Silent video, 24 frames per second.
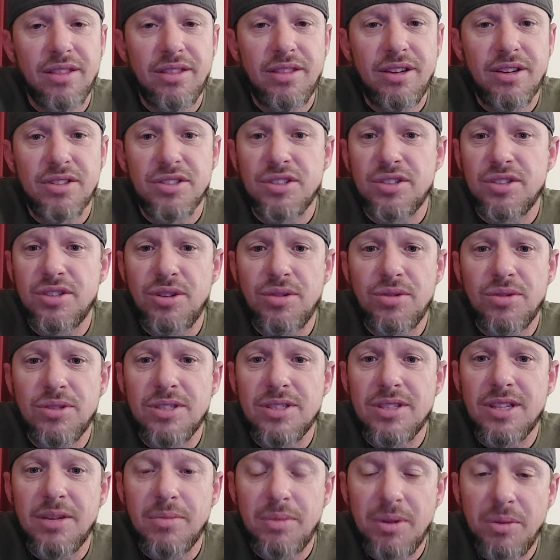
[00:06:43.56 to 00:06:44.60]
there's students
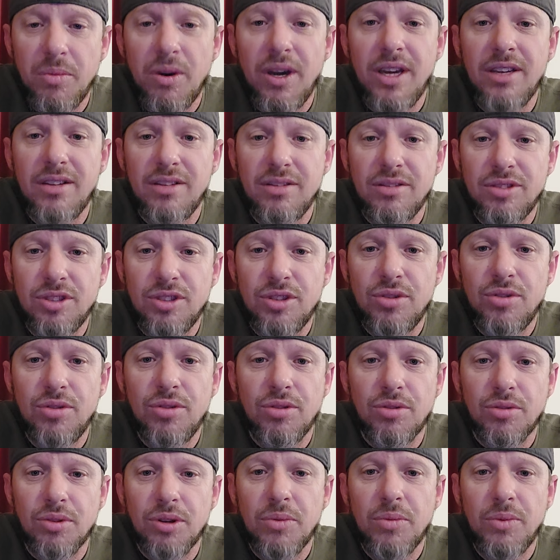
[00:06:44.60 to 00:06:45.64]
that have been waiting 2
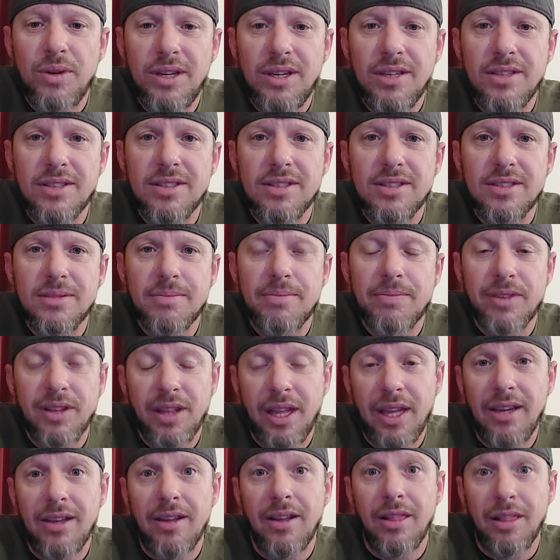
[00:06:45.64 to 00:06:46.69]
3 weeks,
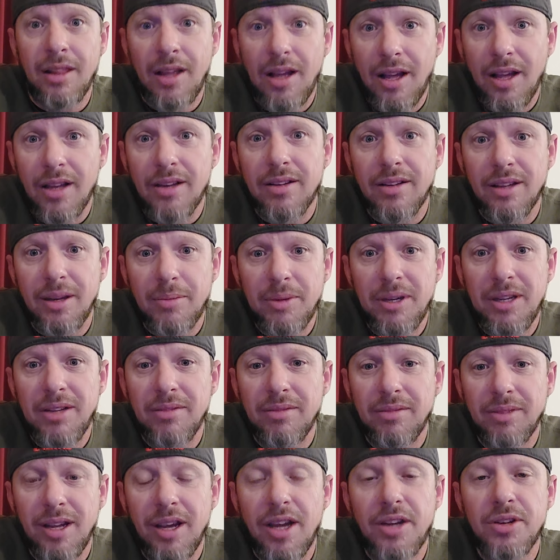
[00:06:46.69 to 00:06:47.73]
like a lot. I
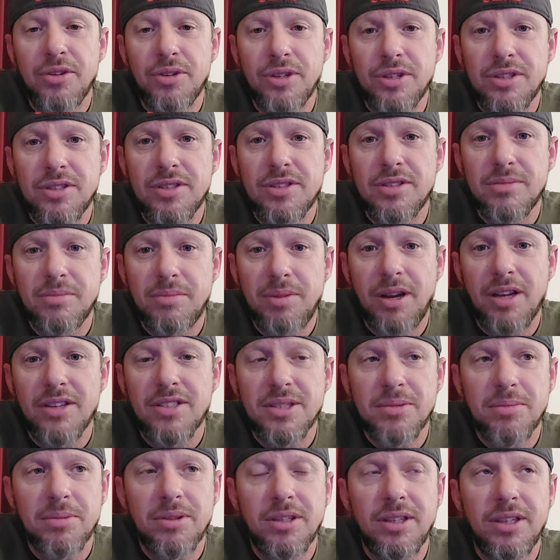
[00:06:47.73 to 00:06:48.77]
mean, hundreds
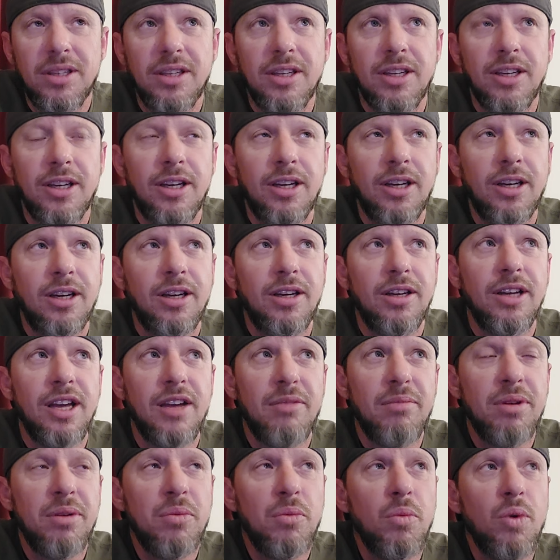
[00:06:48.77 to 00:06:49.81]
possibly
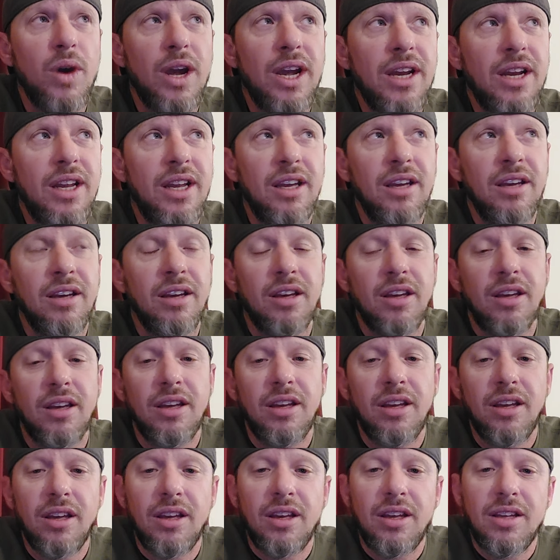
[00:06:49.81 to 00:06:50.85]
have been waiting
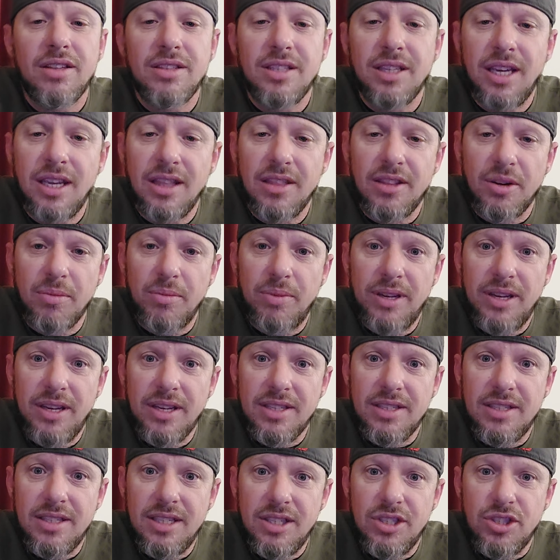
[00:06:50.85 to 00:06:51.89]
to get their
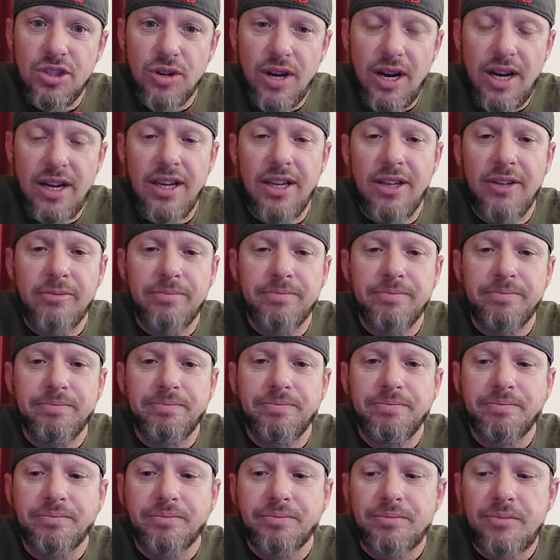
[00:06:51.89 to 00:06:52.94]
PSD training,
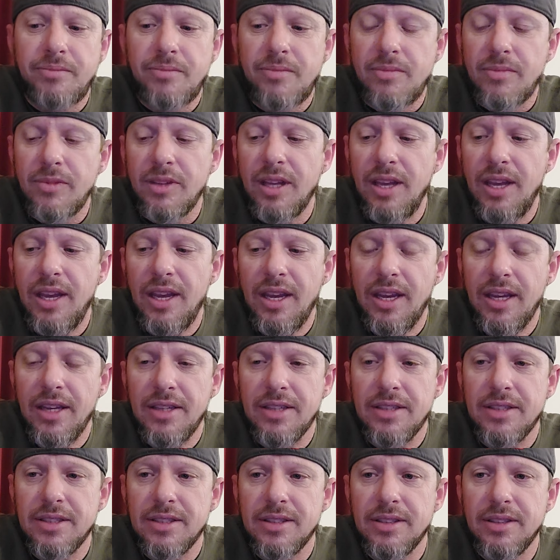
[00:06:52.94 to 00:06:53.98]

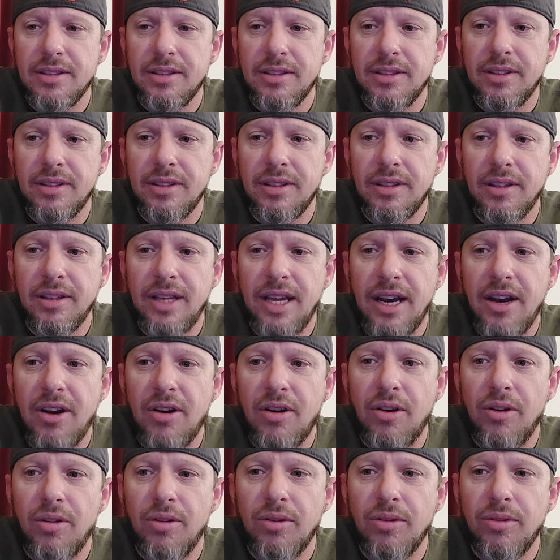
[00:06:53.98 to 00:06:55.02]
and
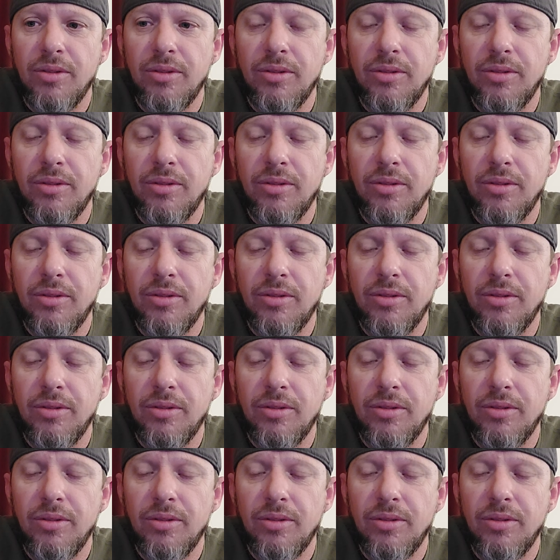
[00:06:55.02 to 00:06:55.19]
now,